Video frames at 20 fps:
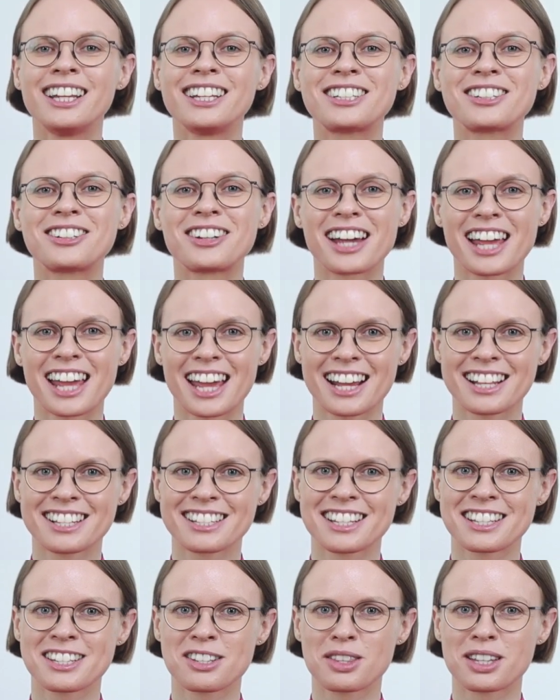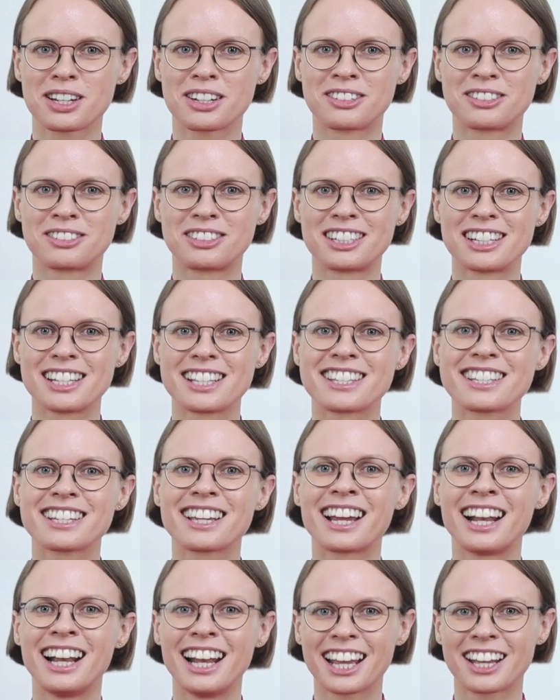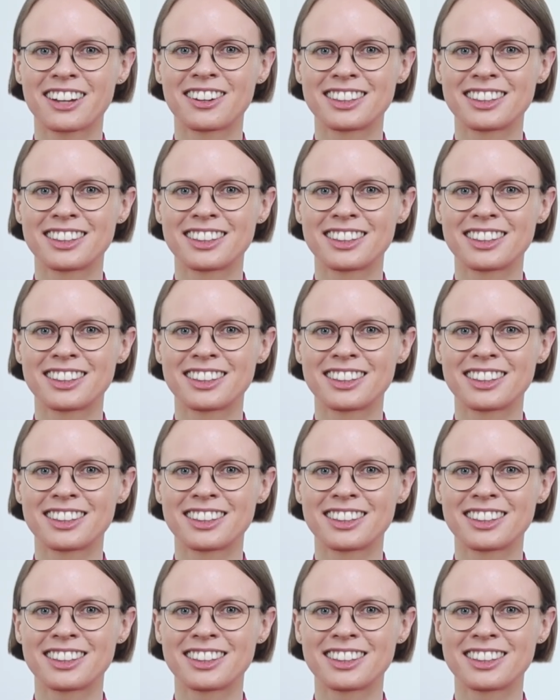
To access the course, click